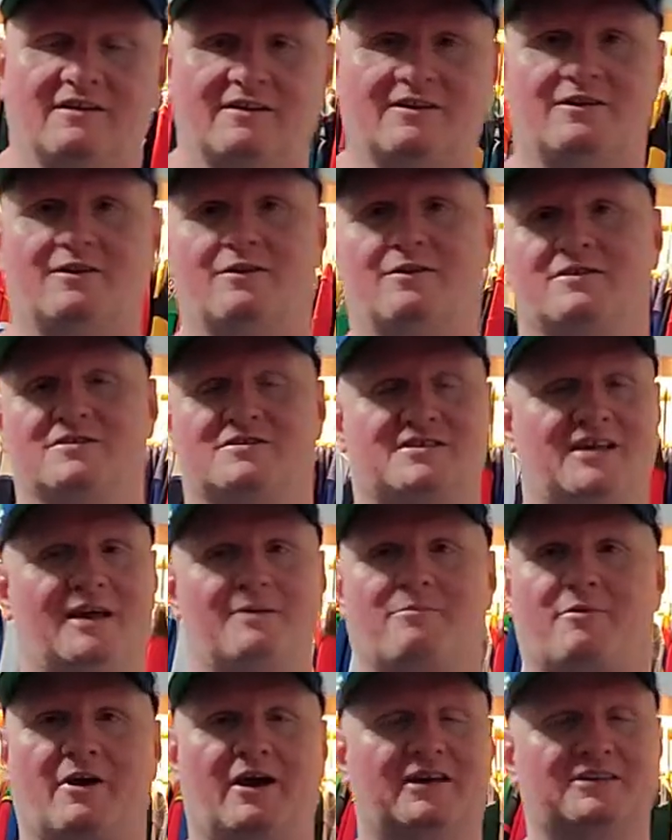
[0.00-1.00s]
you know, the
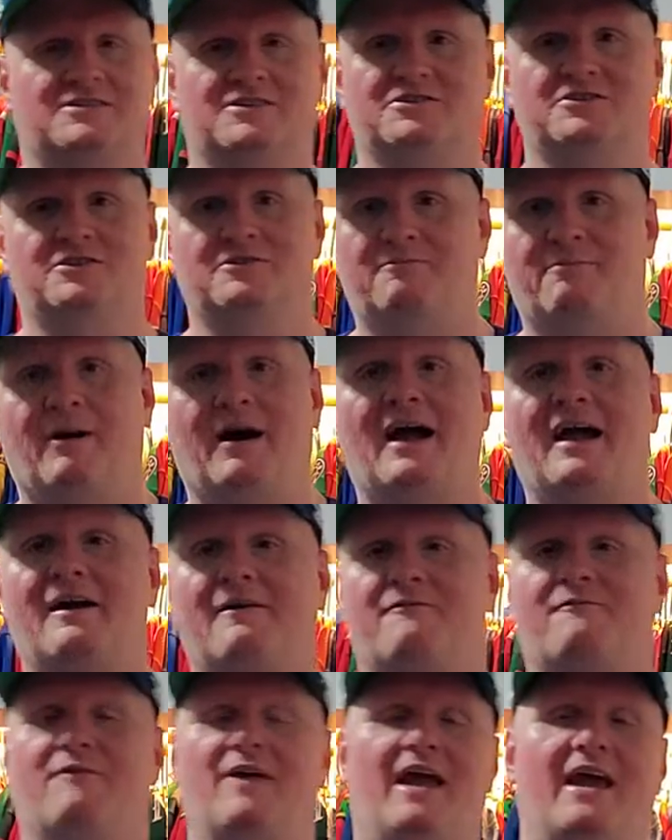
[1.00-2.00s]
same price as you'd buy
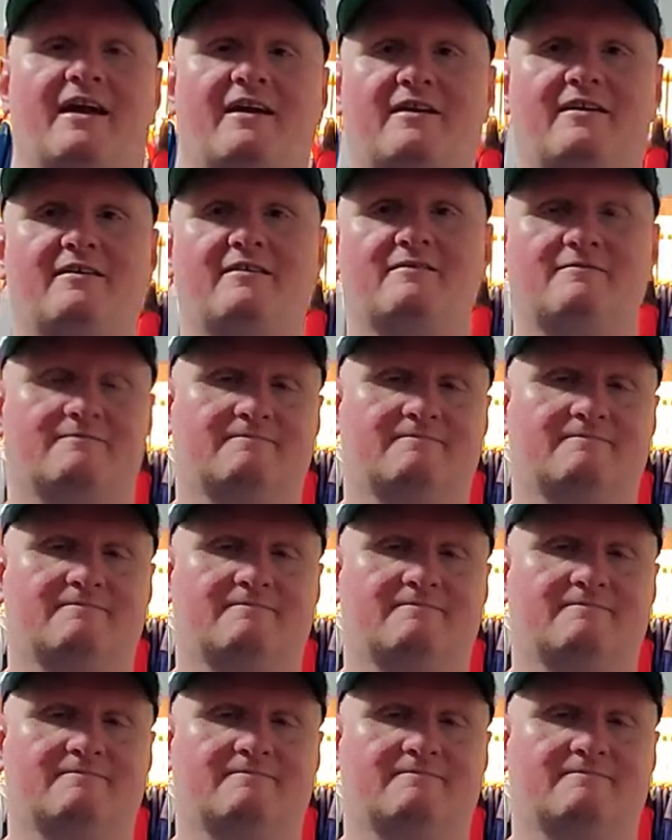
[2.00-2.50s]
a fake.